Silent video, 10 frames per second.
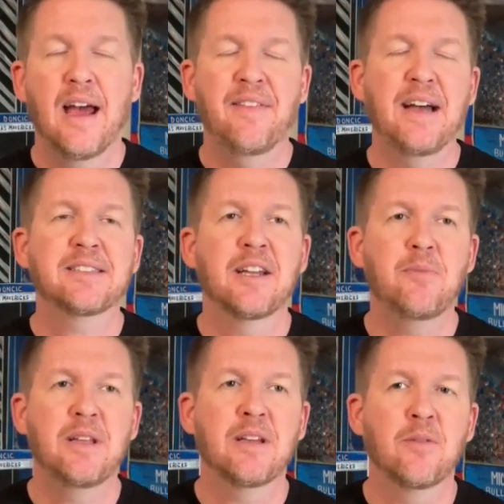And that's going
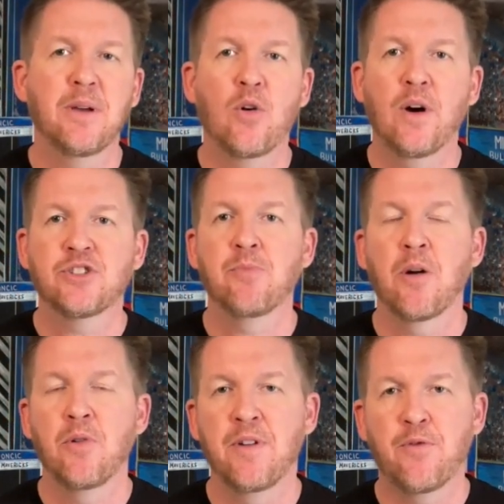to be the big question
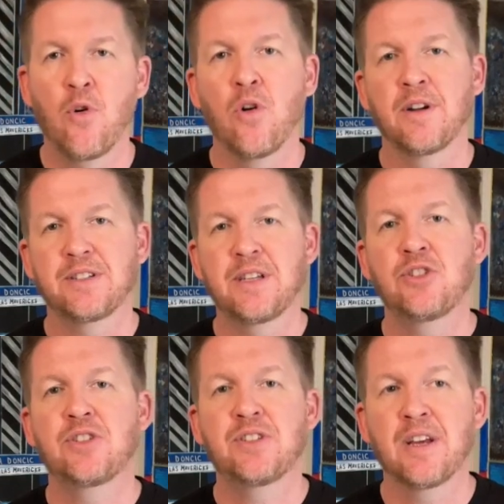mark moving forward. Is
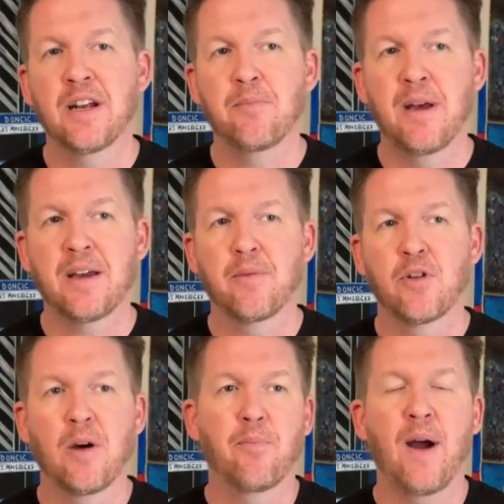CGC going to make
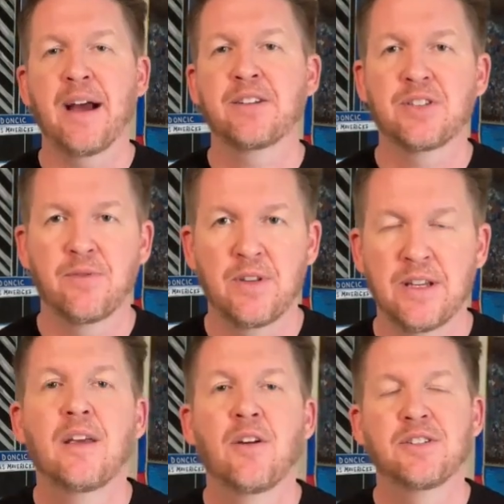a practice of
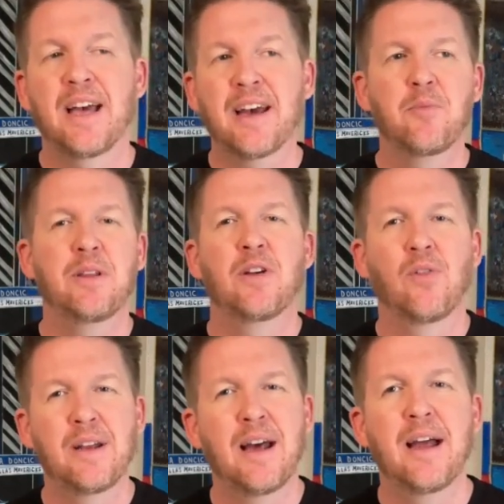this? Is that going to be the
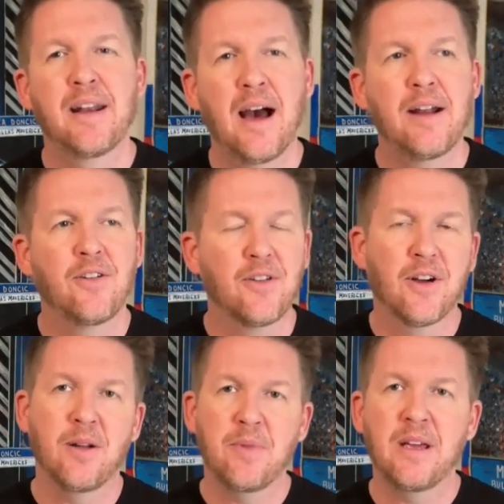only 9.9, or are there
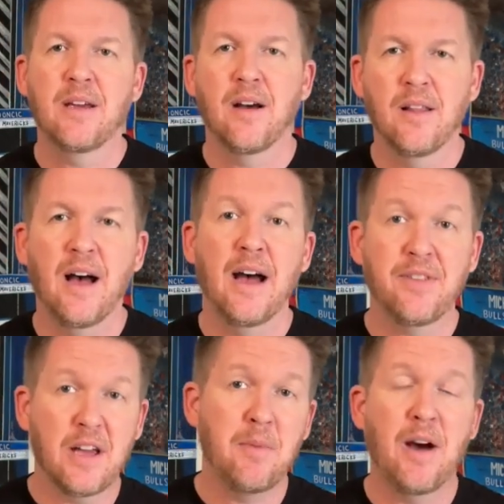going to be a
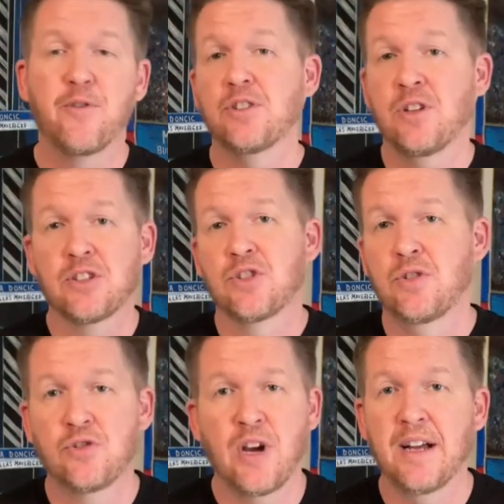lot that come out for, let's just
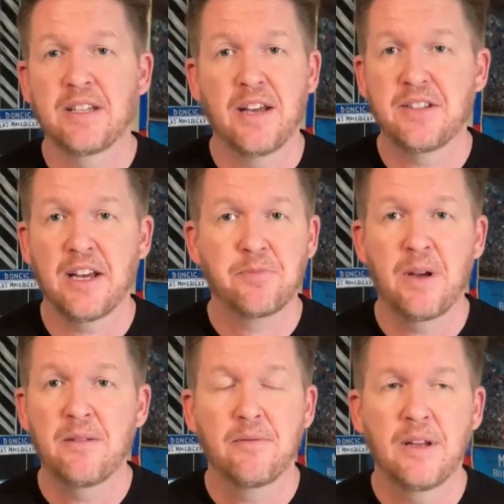use Giant Size
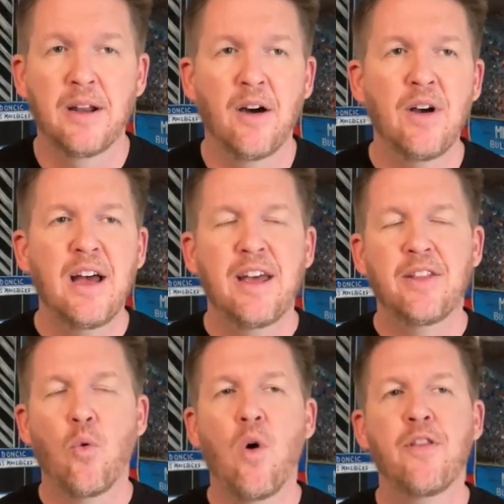X-Men?
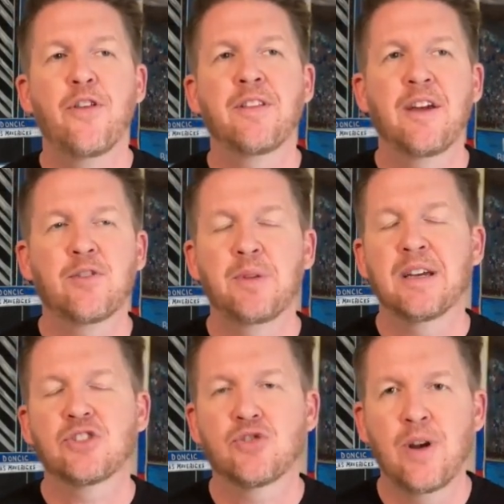And the one thing that you have to
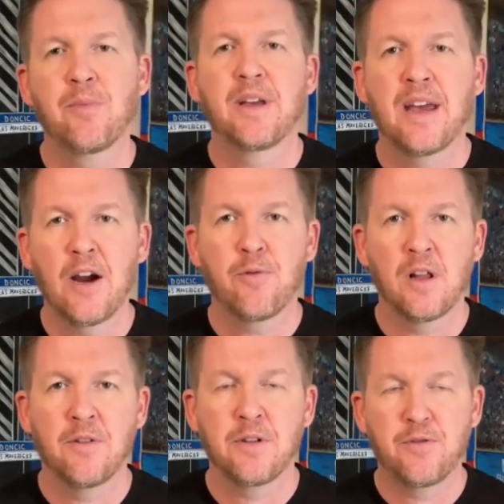be extremely
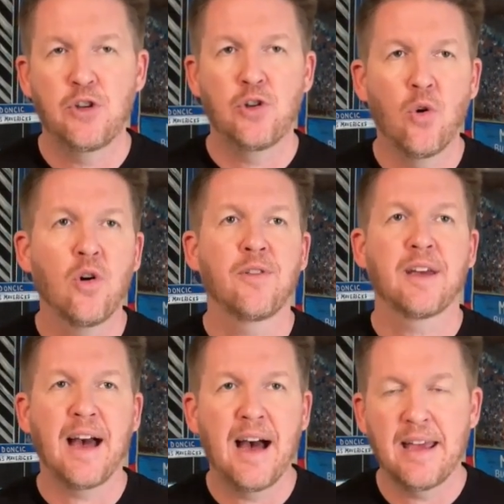careful of, if you're the
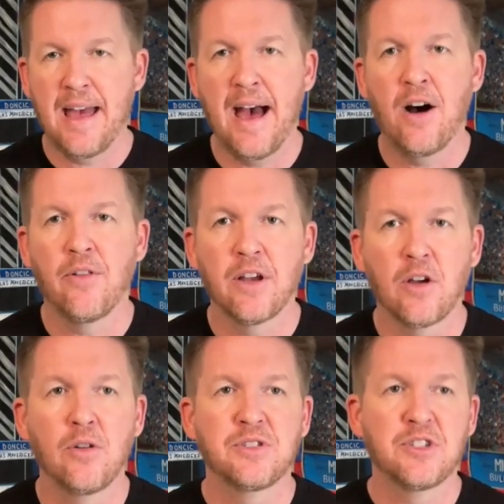gal that
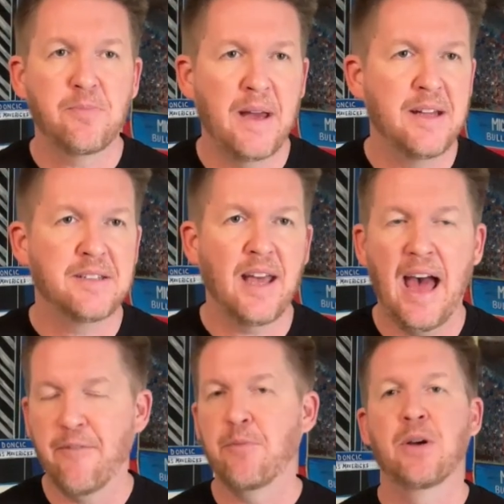goes and spends
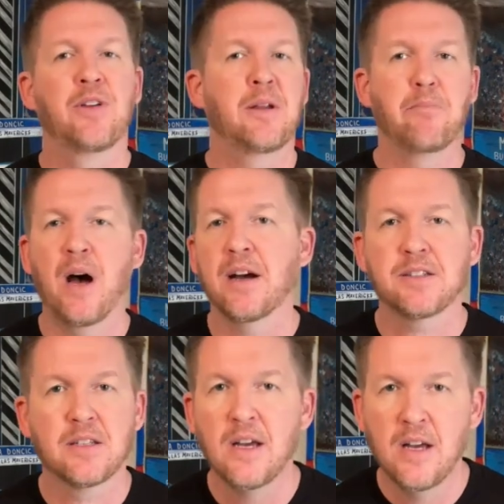
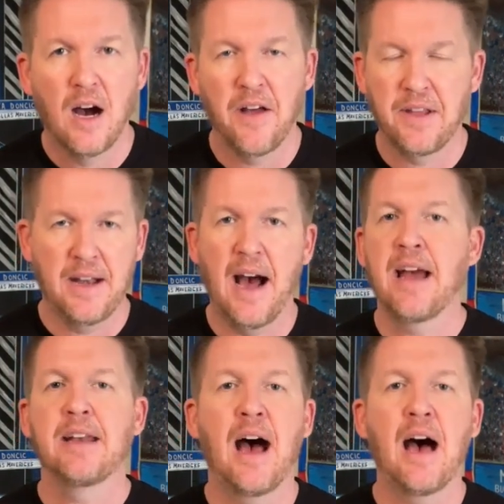$500,000 on the
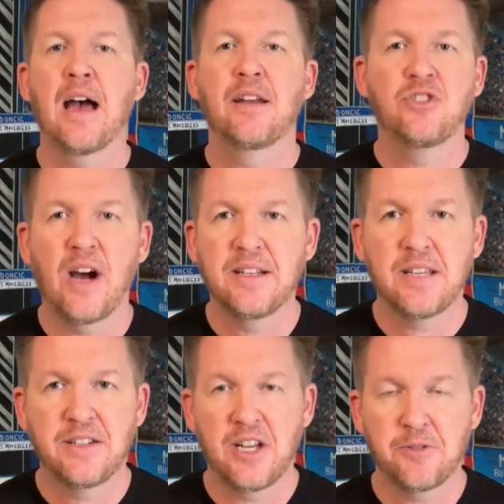9.9 Giant
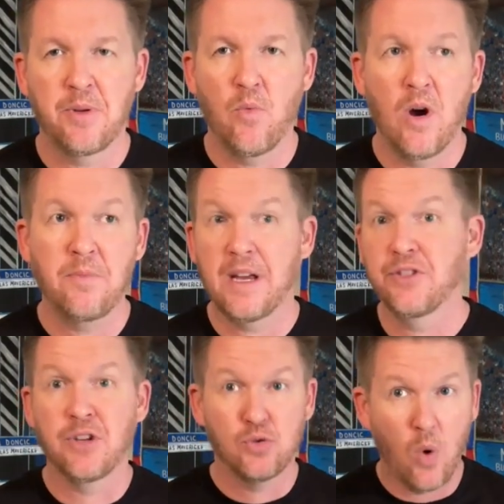Size X-Men 1
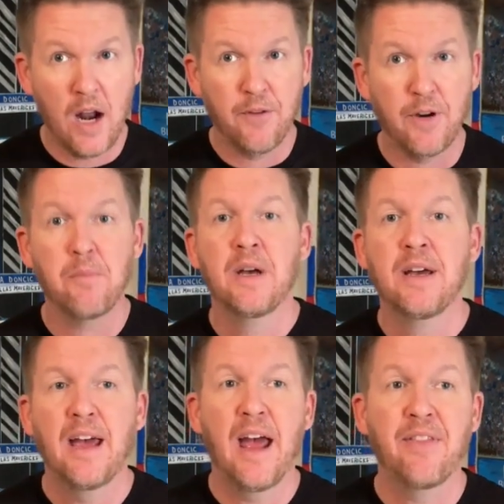because there's one of them,
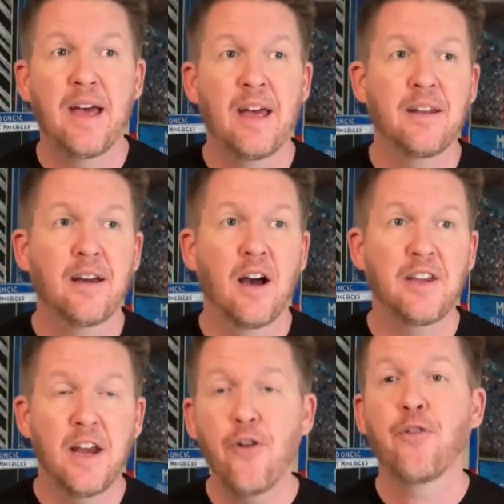and then a
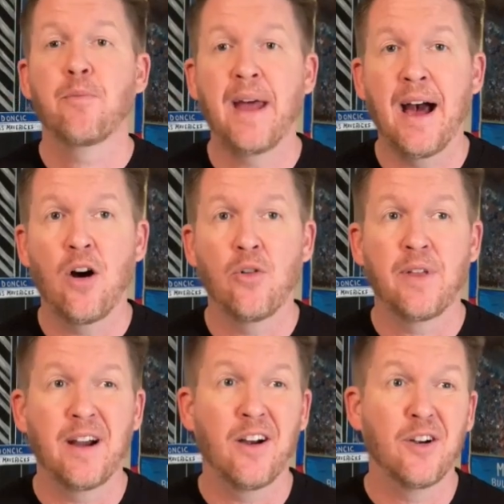year from now
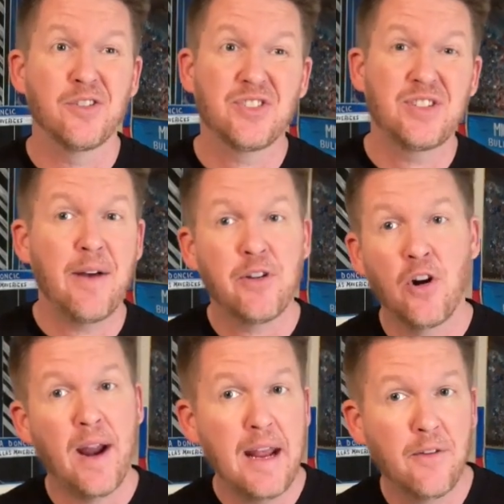there's 7
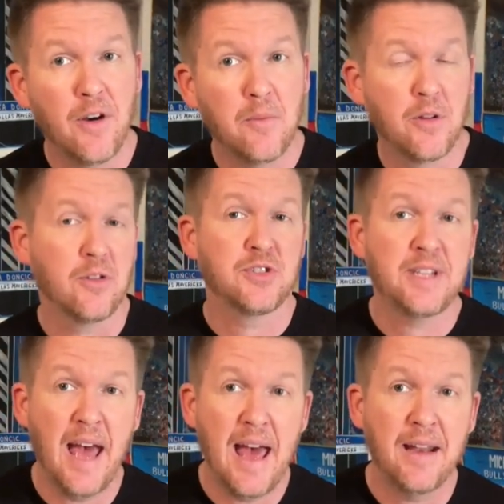or 8 of them, or there's
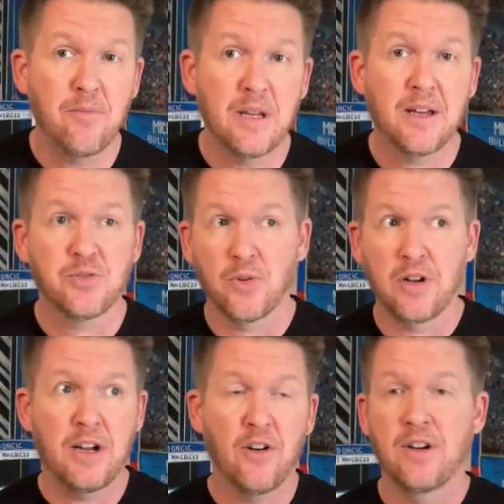10 because we're
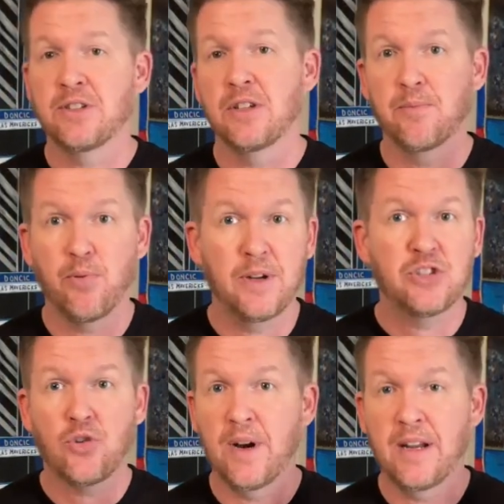a year into
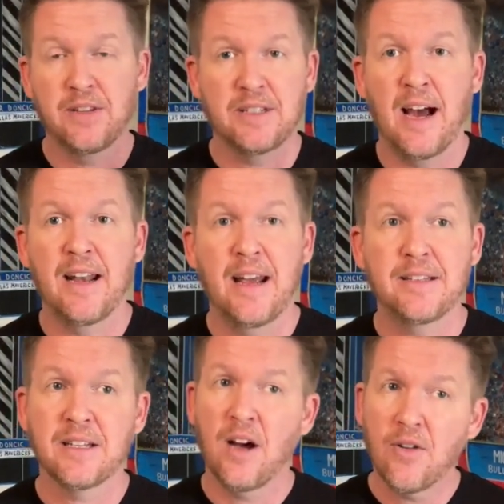pre-screening these
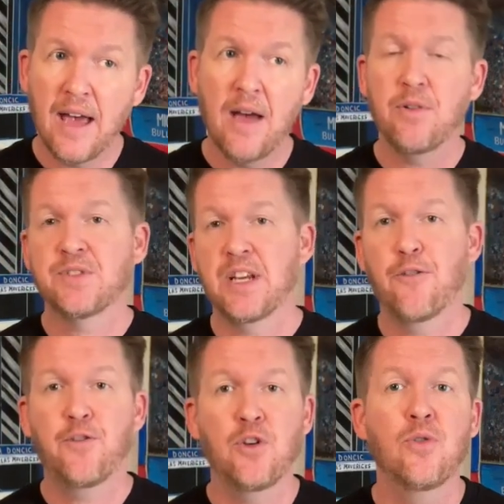9.8s, and okay, we've seen
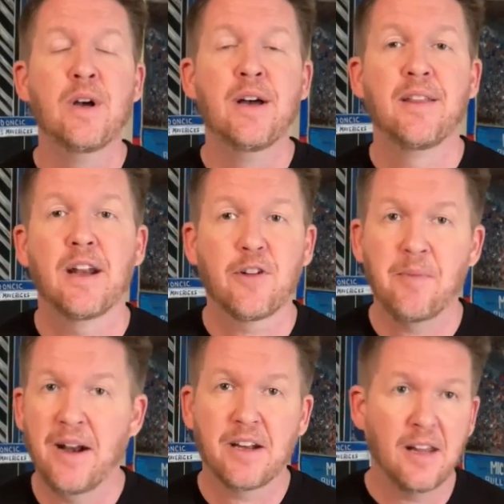a few that have
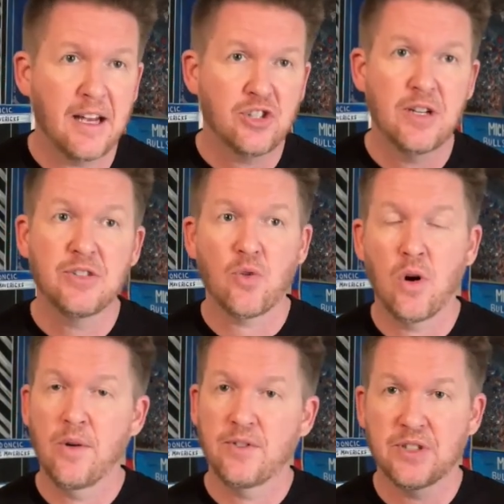come out of collections,
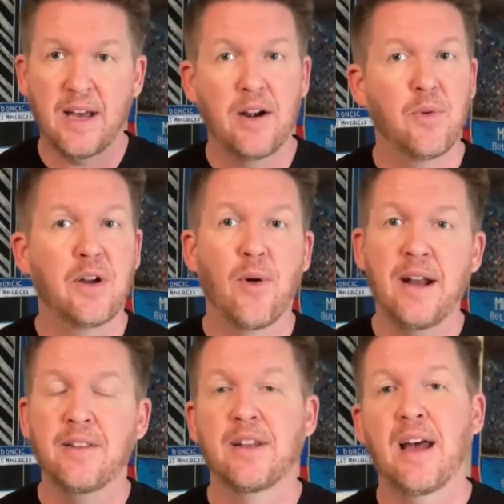or we've just kind of
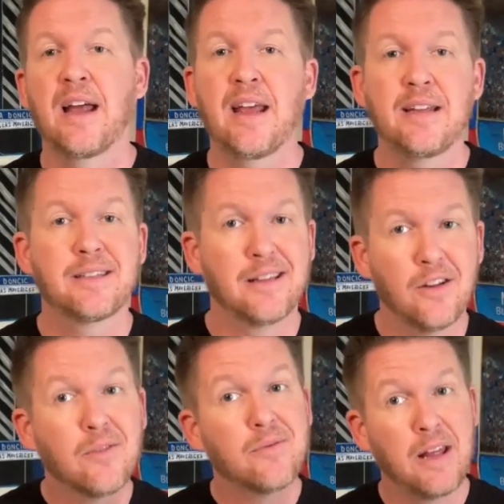regraded the
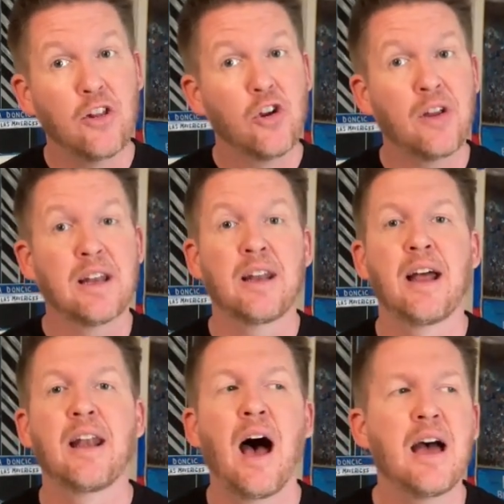9.8s. They look like
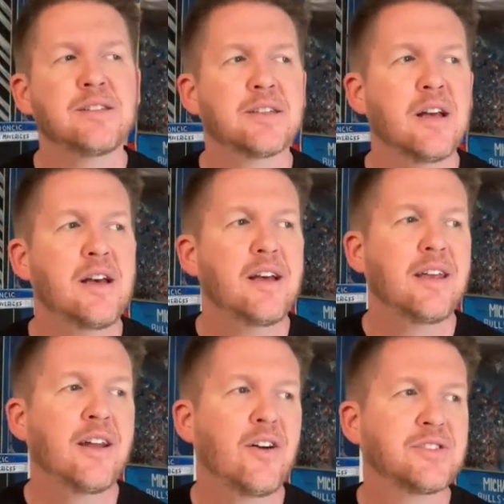
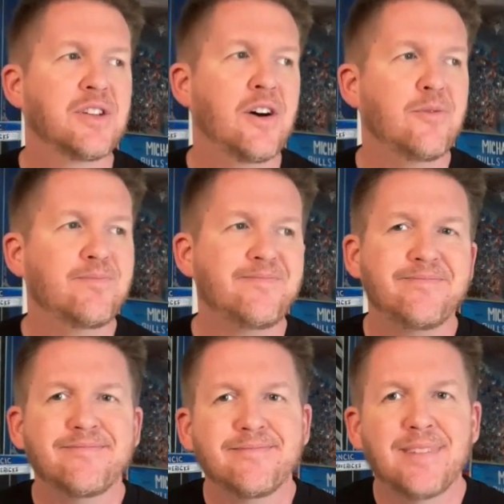9.9s. So
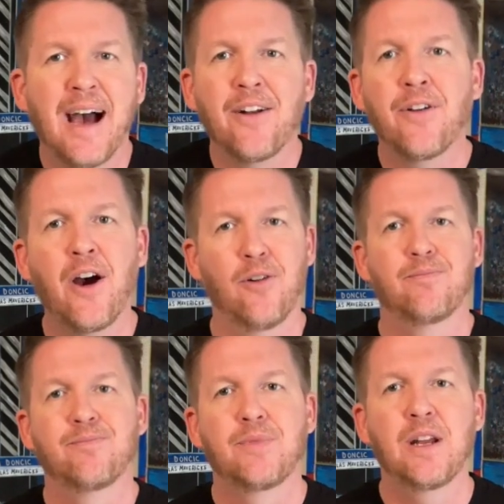I don't know.